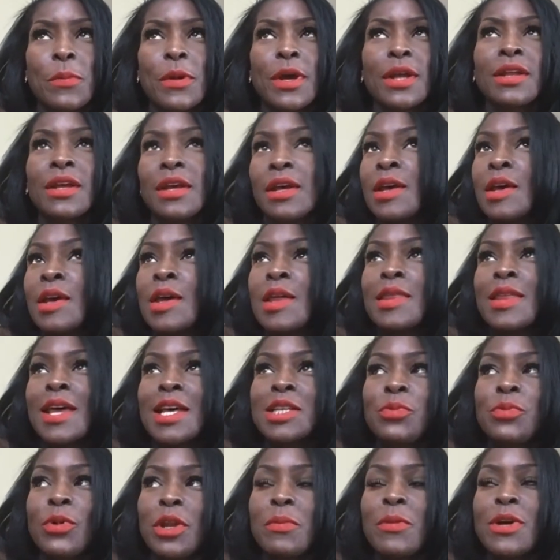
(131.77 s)
But that's
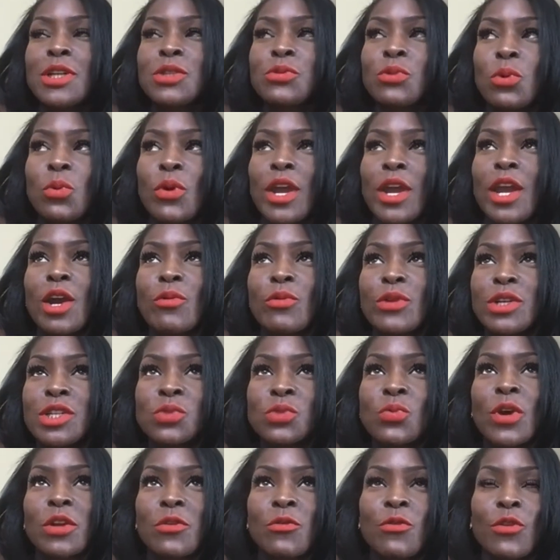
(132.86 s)
pretty much what we're here. We just
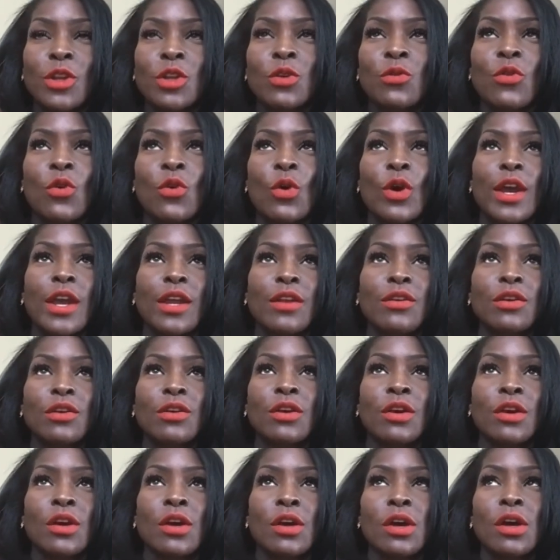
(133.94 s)
want to fill a void
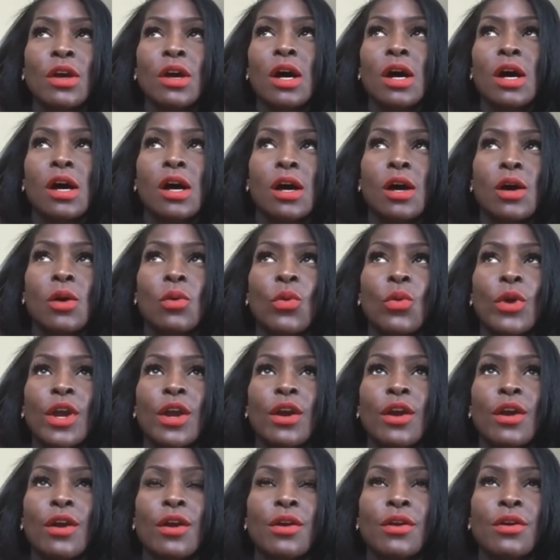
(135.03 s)

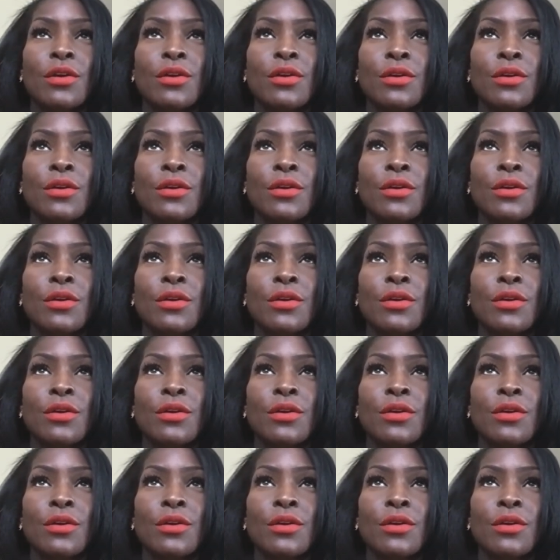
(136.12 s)
where,